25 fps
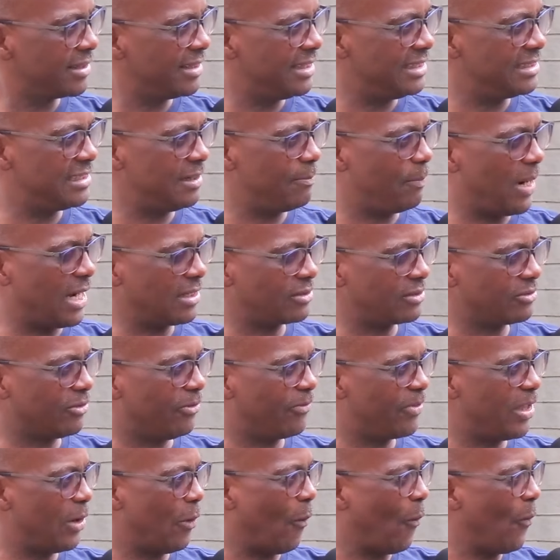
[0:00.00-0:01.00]
Is he part
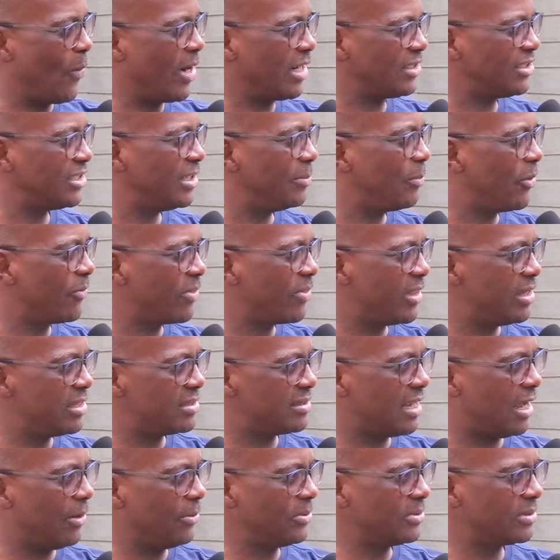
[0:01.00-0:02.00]
of the ownership of this
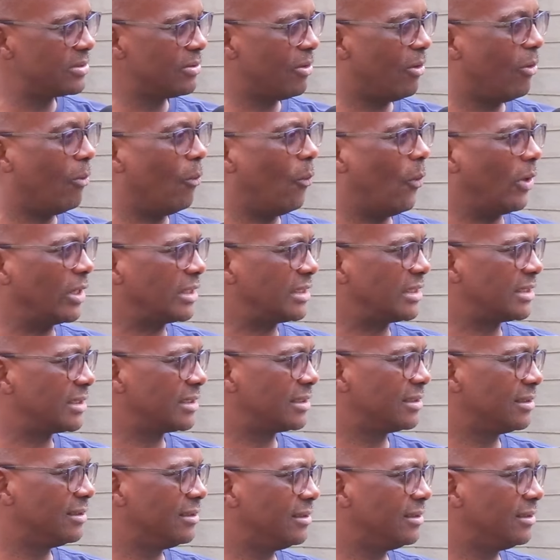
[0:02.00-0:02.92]
house or what?